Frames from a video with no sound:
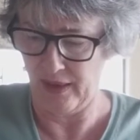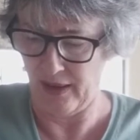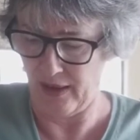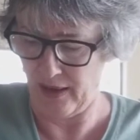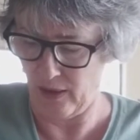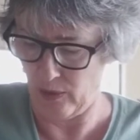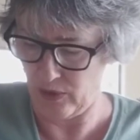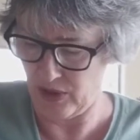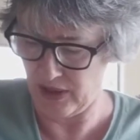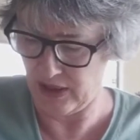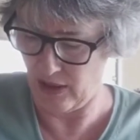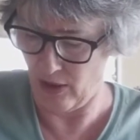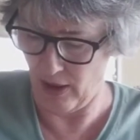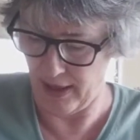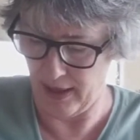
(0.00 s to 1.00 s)
and I'll just
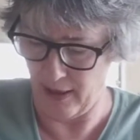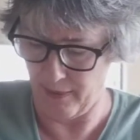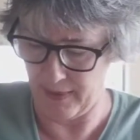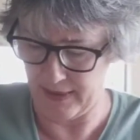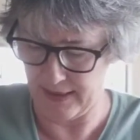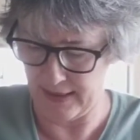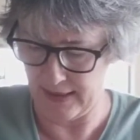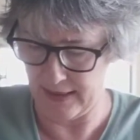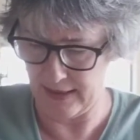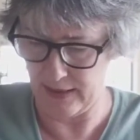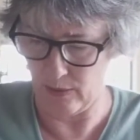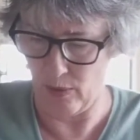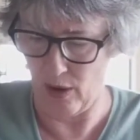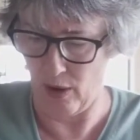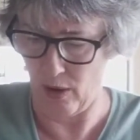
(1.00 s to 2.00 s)
line up the
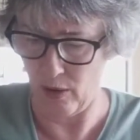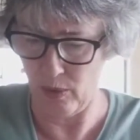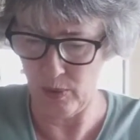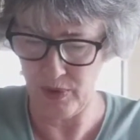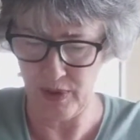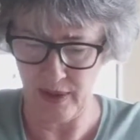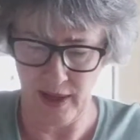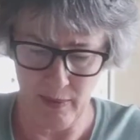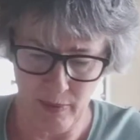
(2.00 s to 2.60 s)
stencil holes. They